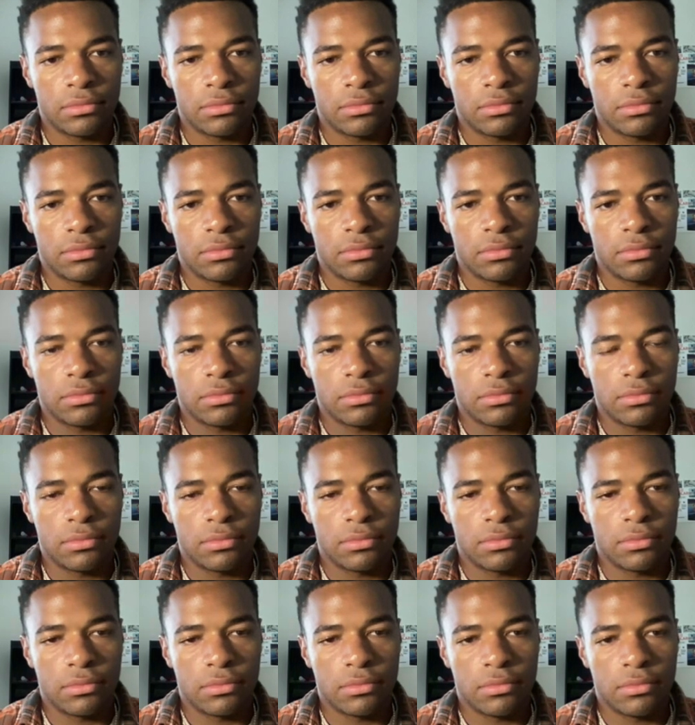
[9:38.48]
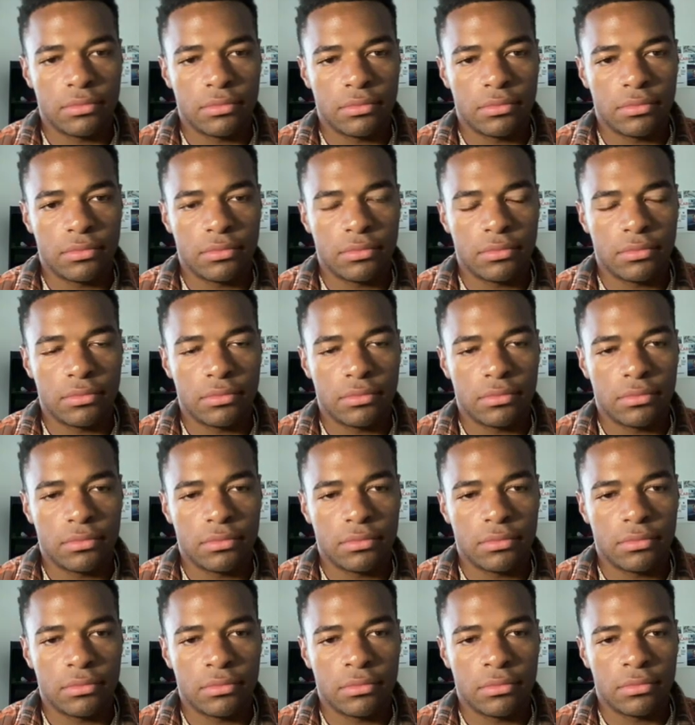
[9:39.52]

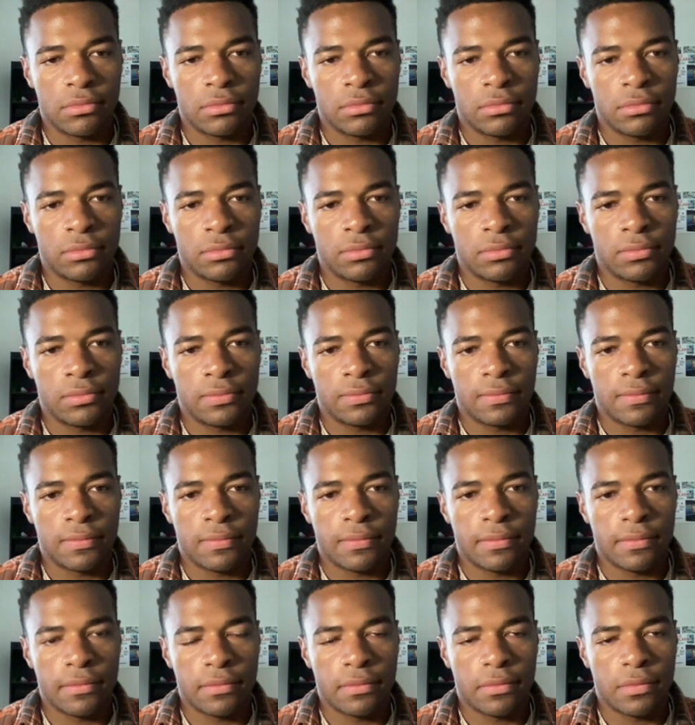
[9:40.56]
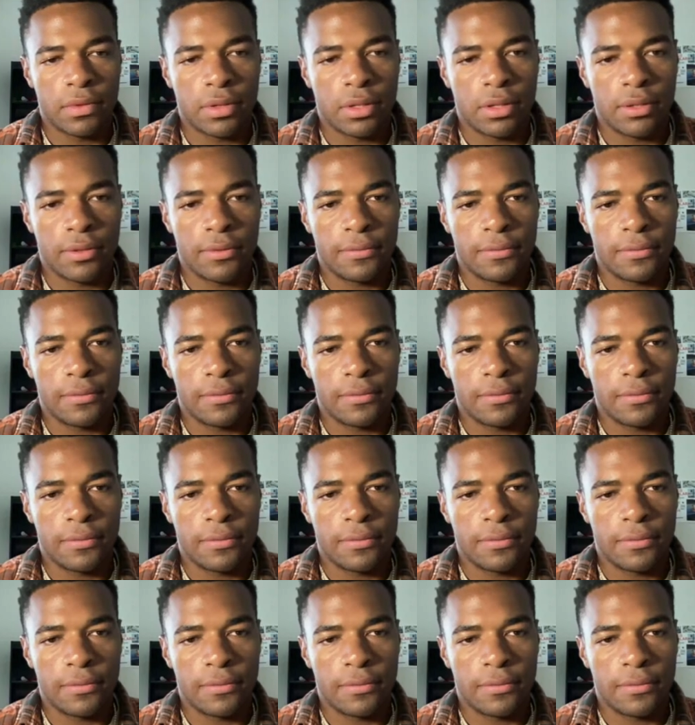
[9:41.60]
(silent)